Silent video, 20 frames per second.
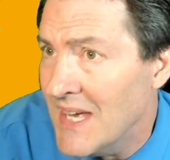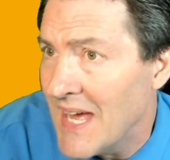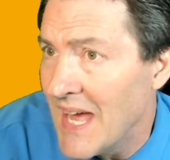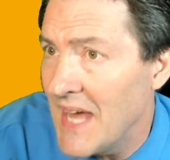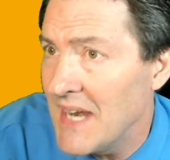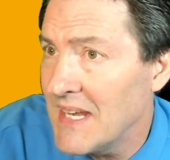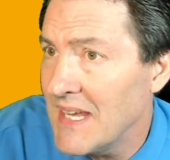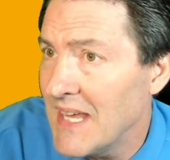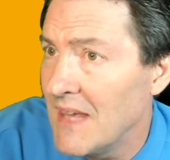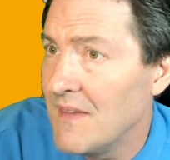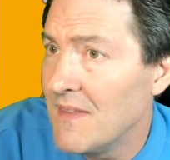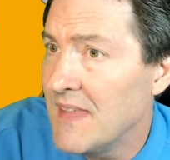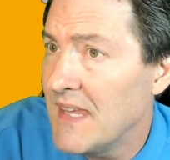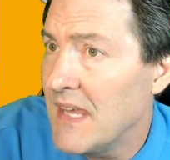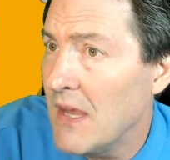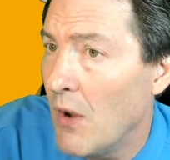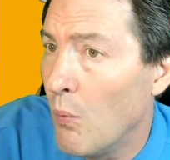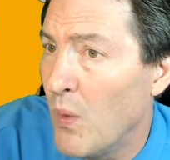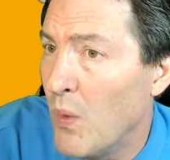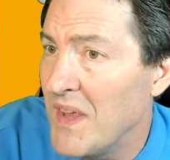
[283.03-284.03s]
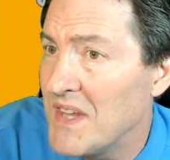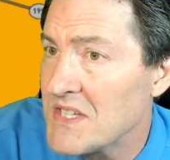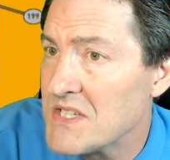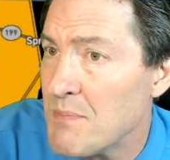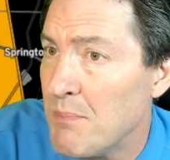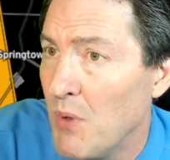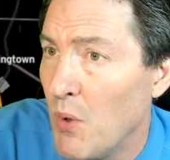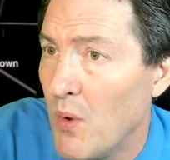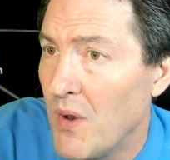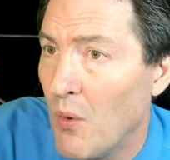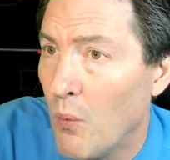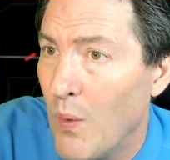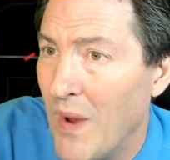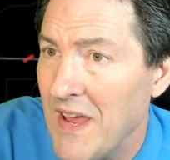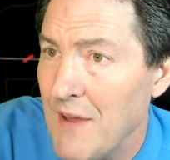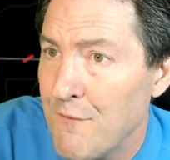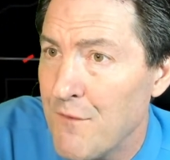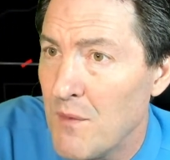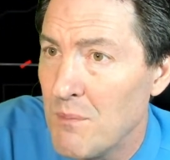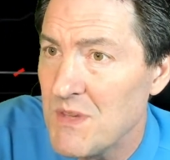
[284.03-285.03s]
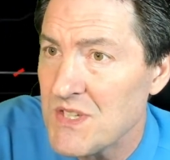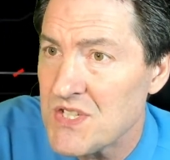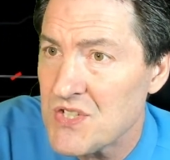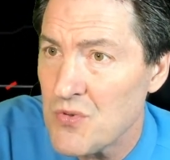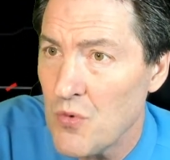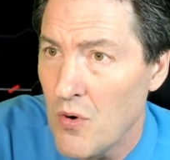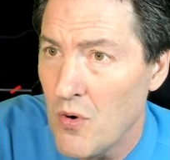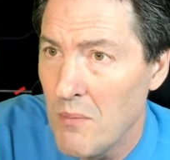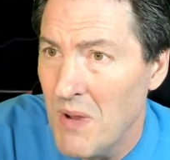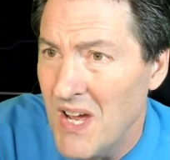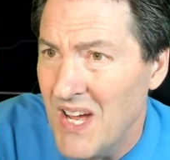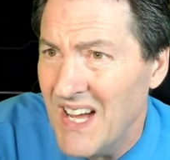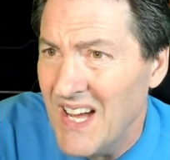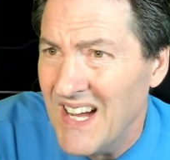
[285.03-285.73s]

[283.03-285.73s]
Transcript: And again, the winds blowing away from the storm,